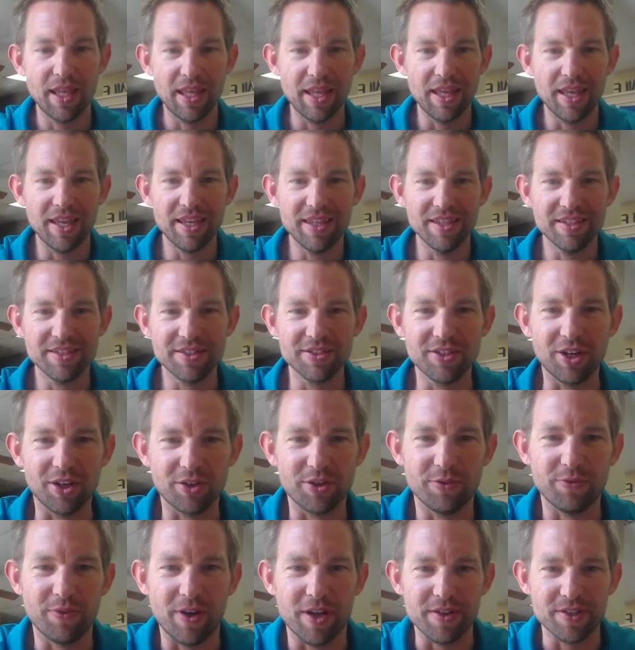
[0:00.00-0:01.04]
Hey, this is Dr.
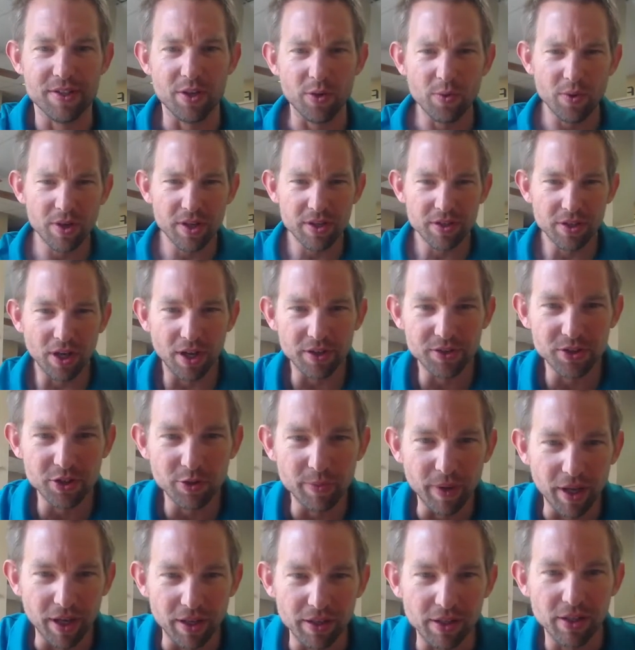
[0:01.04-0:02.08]
Foss, and I want to talk to you
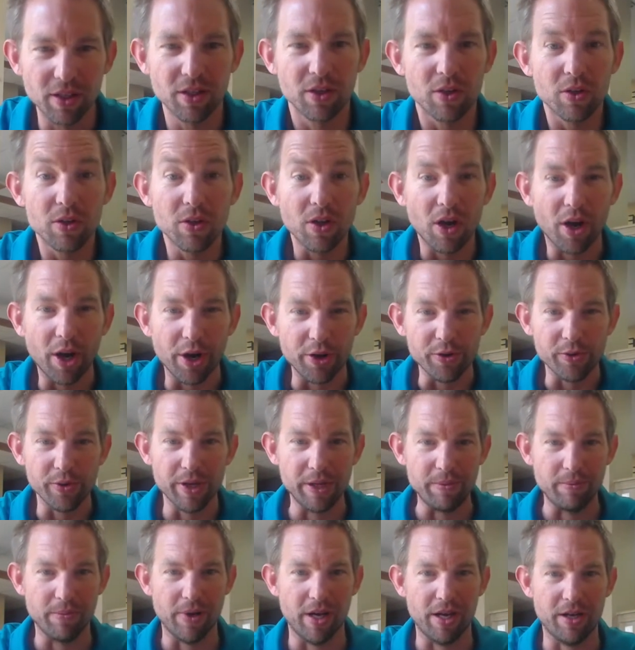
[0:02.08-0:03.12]
about heart
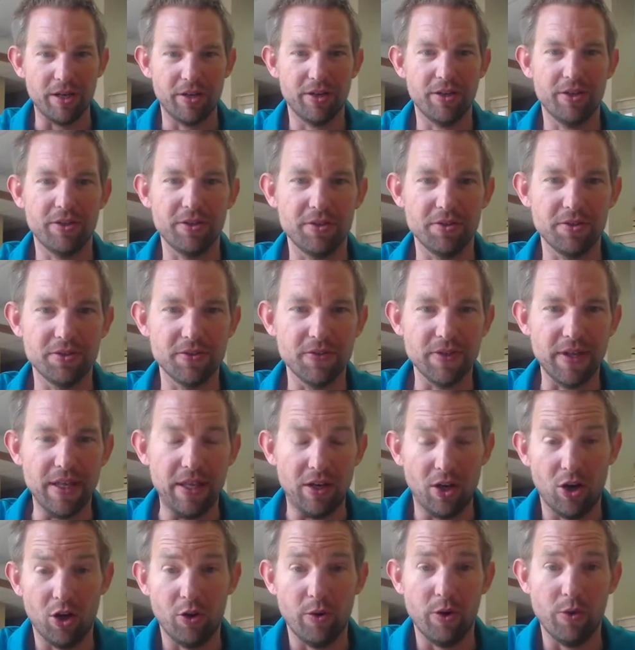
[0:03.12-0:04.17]
rate monitors and
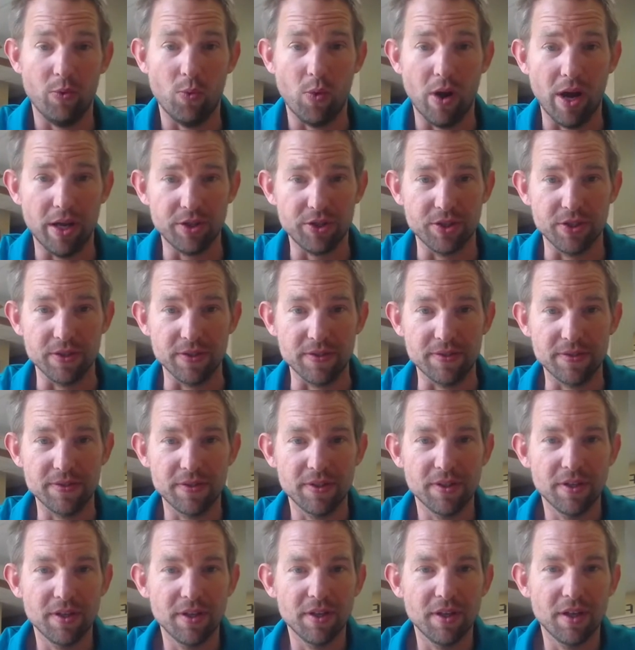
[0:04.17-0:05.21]
heart rate watches.
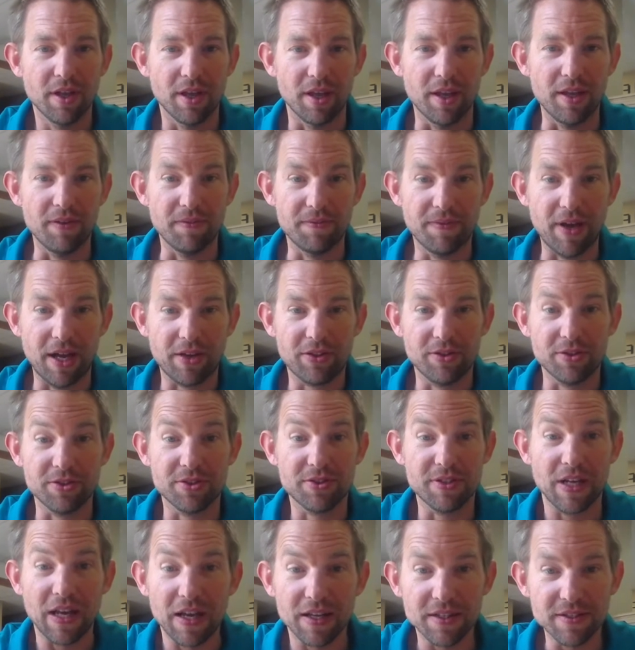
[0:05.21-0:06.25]
In fact, there's
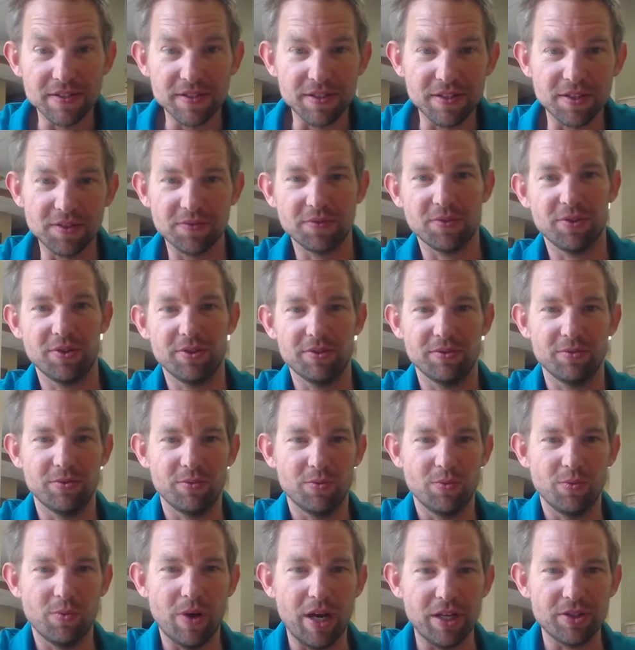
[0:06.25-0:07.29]
tons of different
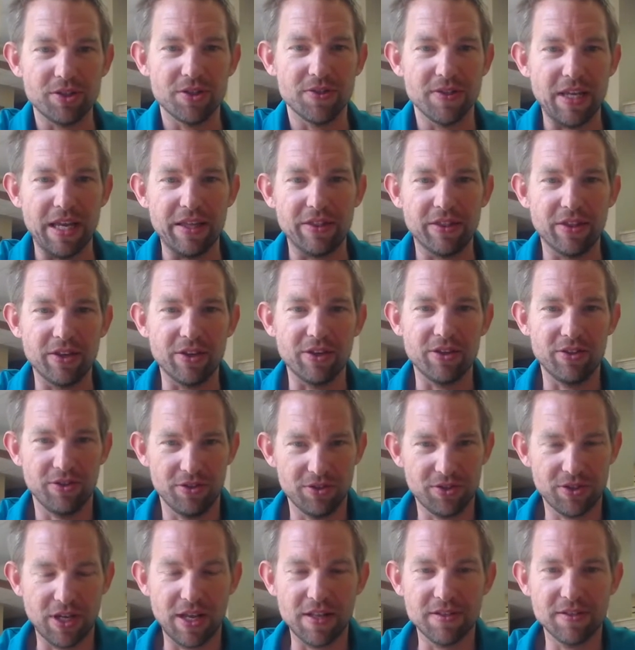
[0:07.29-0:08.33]
watches out there, and there's
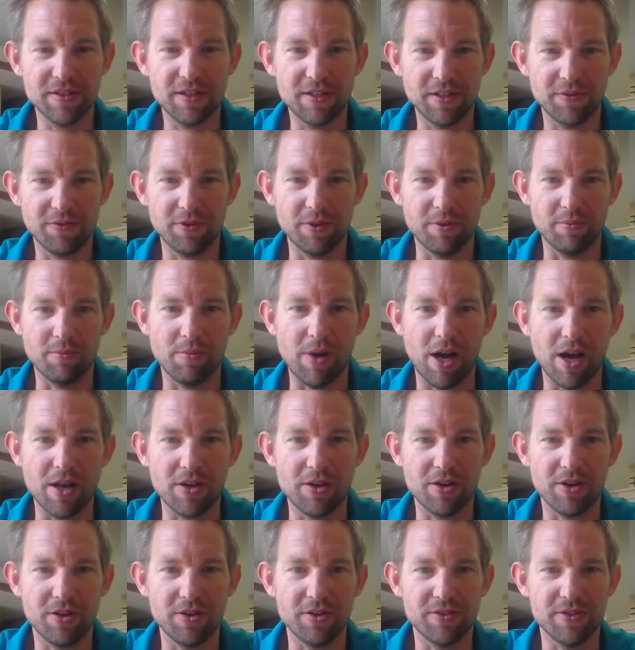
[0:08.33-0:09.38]
tons of different
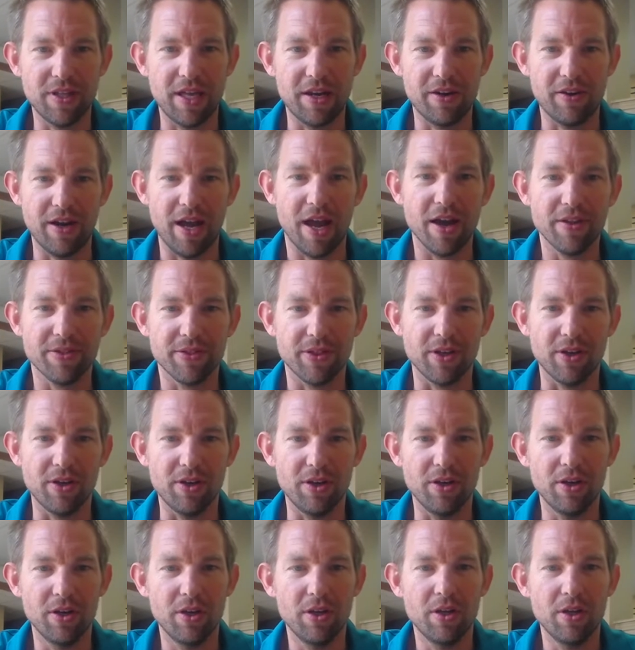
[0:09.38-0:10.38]
monitors that are out there.